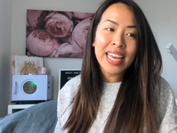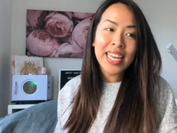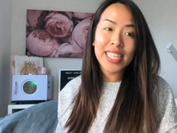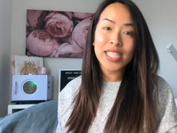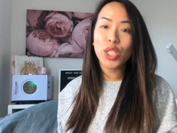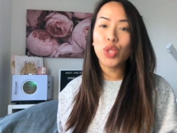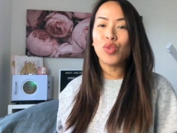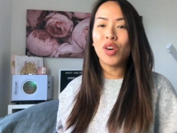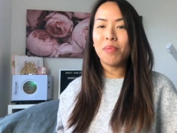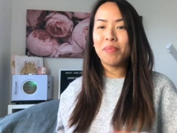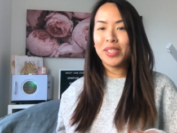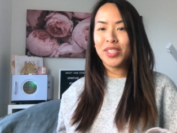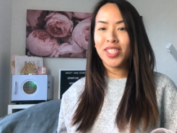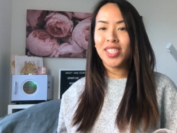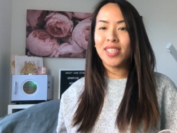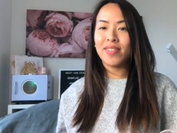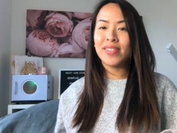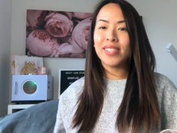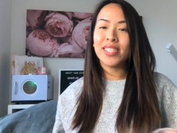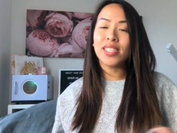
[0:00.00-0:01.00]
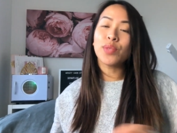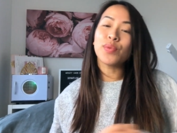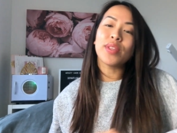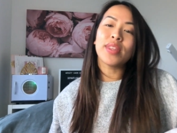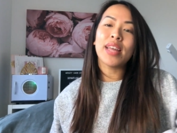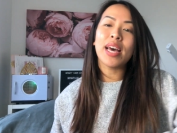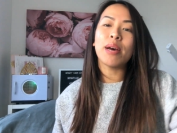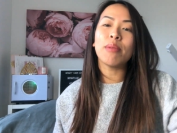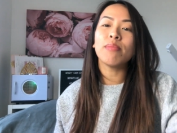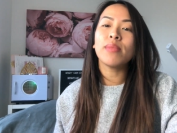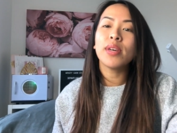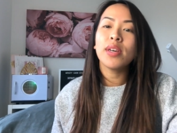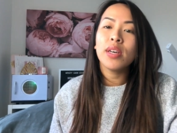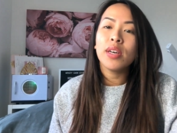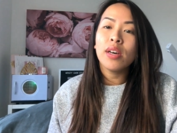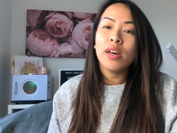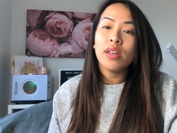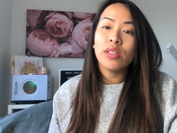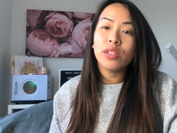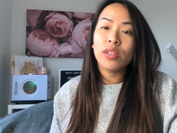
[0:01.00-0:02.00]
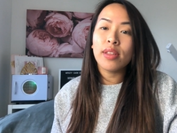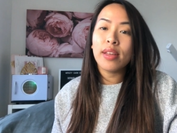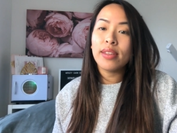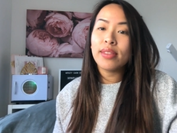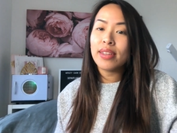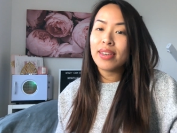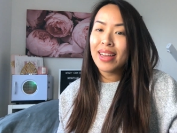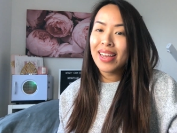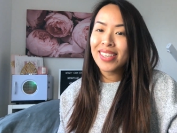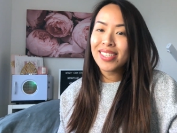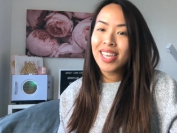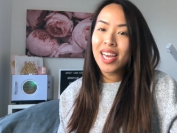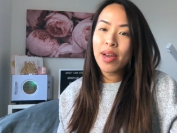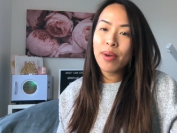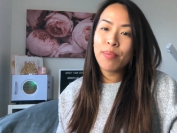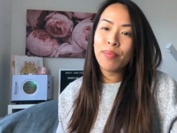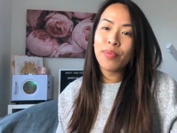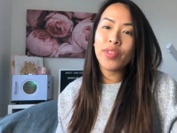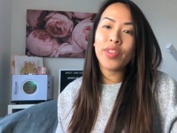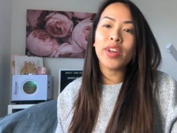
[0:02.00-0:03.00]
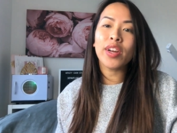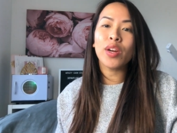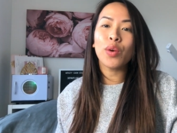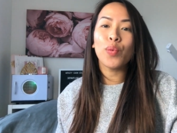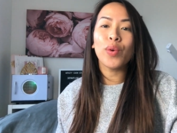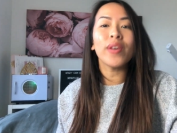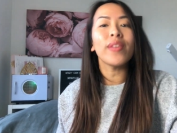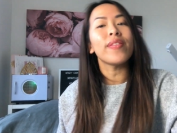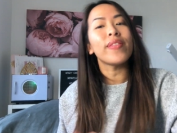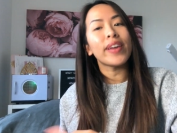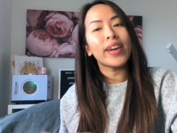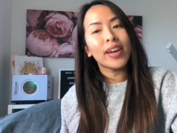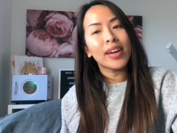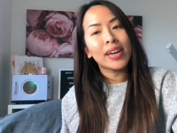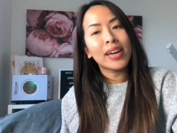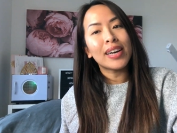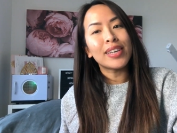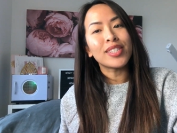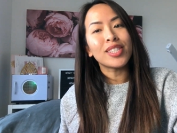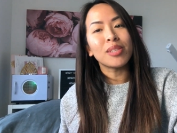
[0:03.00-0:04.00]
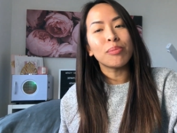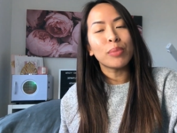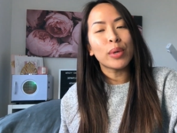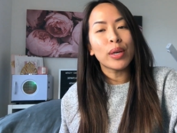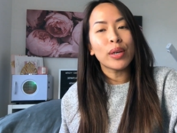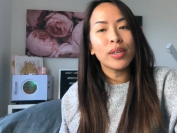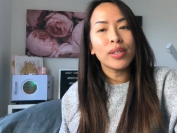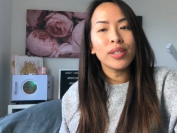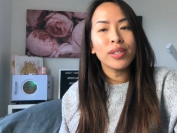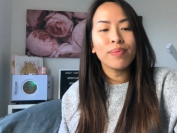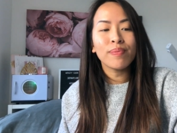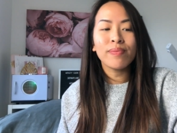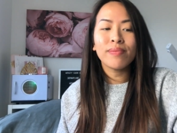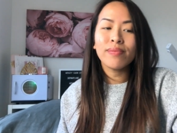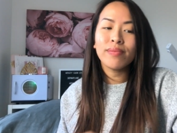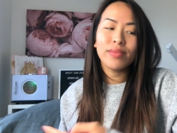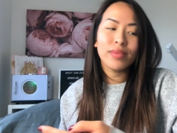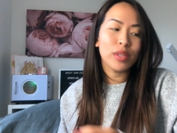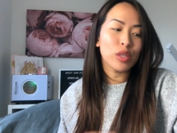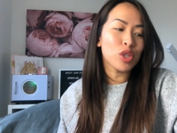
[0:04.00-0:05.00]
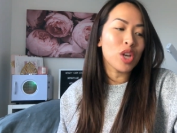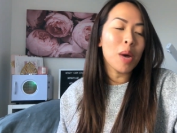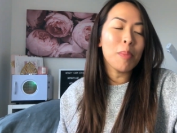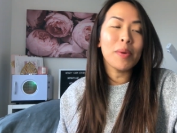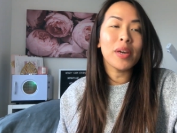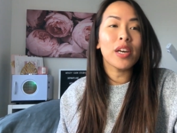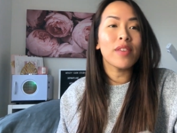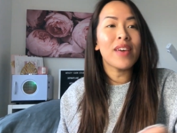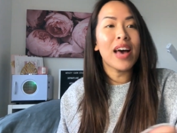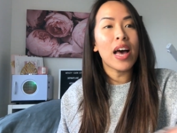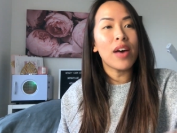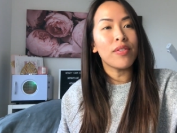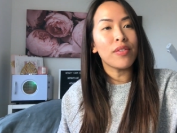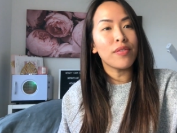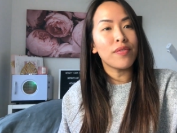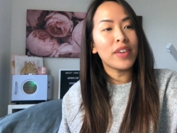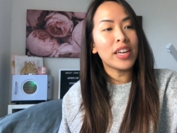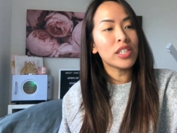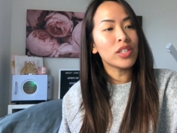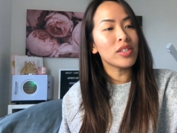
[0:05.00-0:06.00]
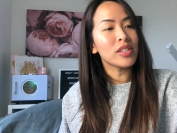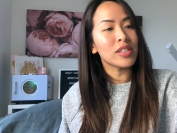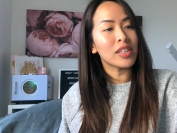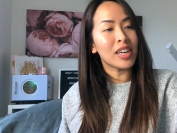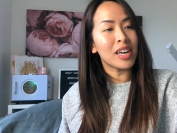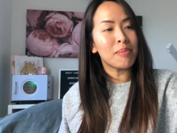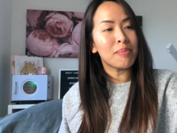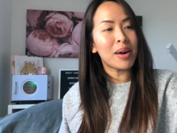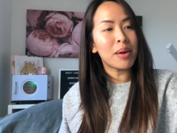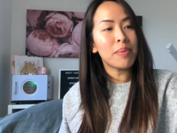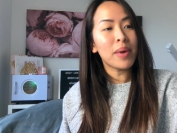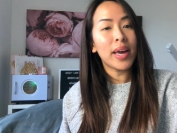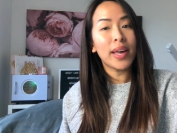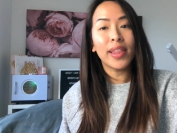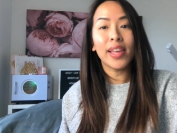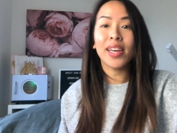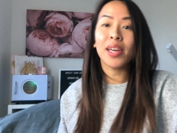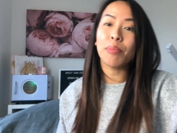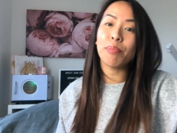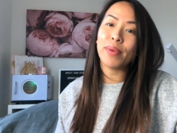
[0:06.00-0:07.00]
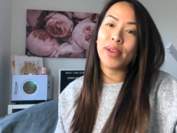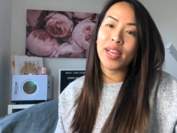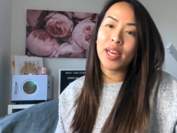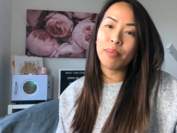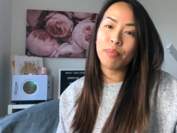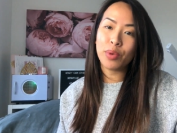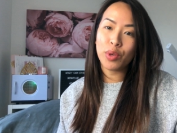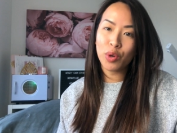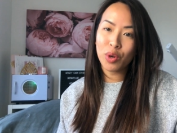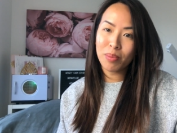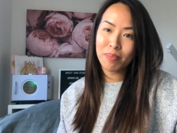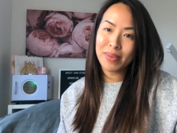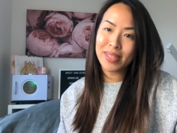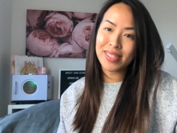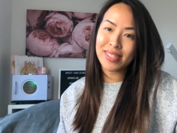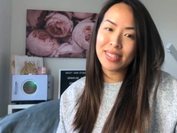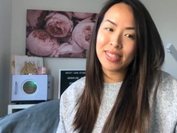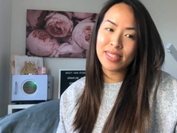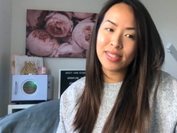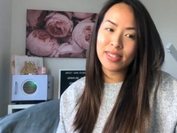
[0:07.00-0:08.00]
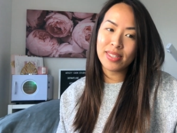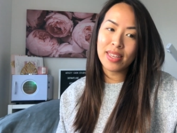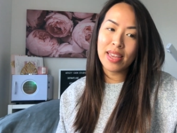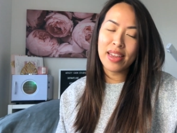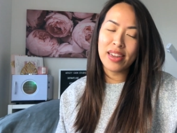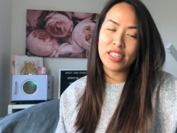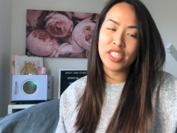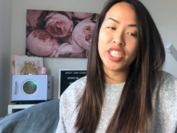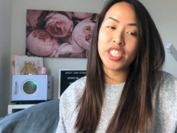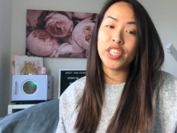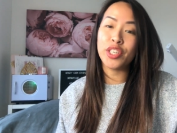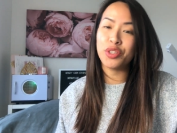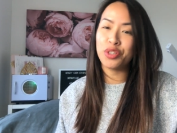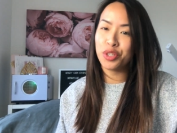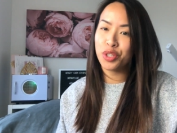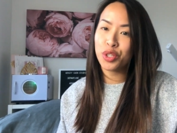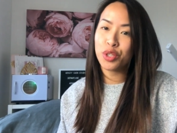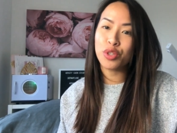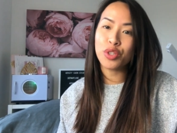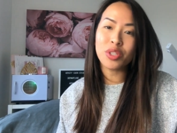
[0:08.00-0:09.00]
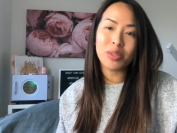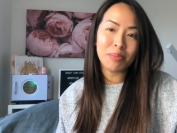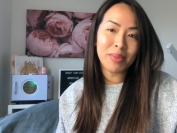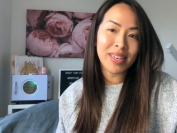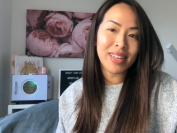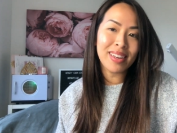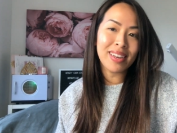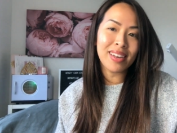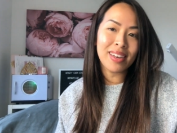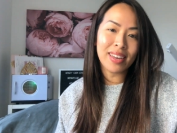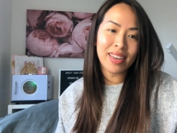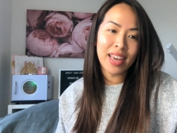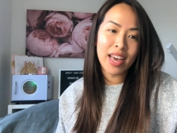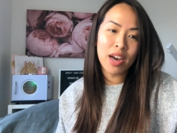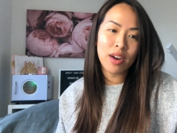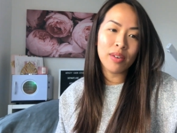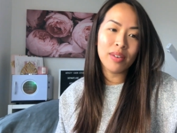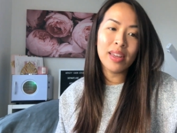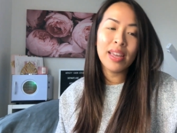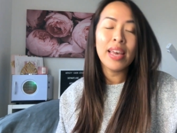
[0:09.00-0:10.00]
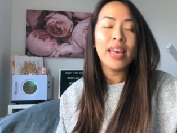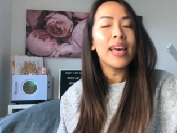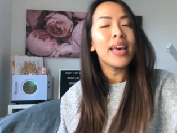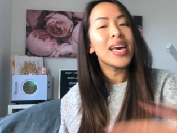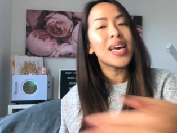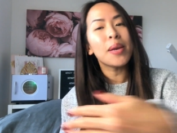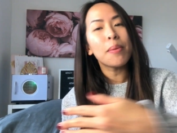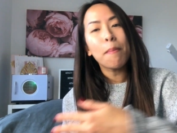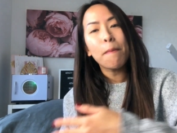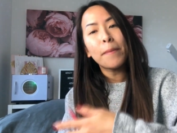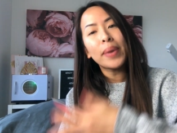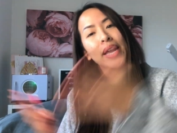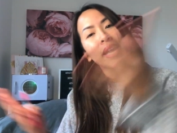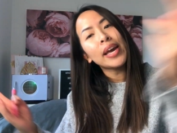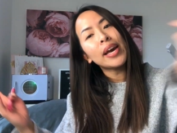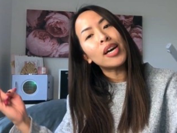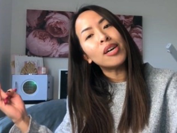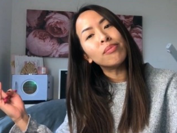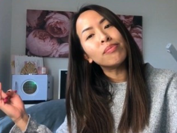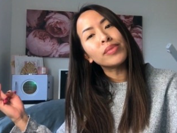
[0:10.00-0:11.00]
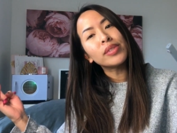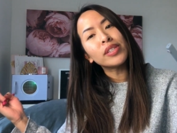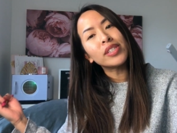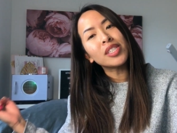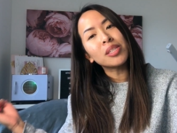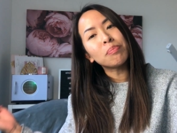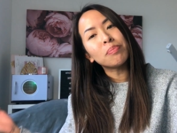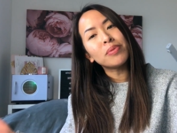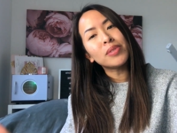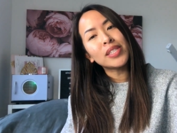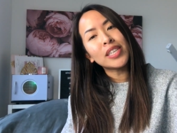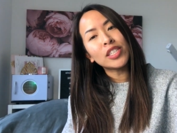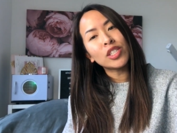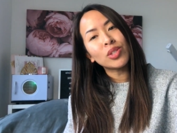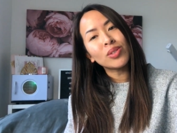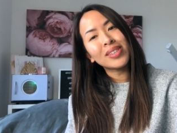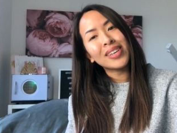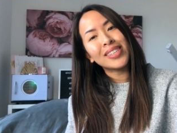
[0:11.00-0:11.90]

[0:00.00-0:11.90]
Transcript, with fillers: and swapping services with them so that the next time they're with their customers, the topic of having facials can come up and they can bring up your business and share your social media account. And bam, there's a potential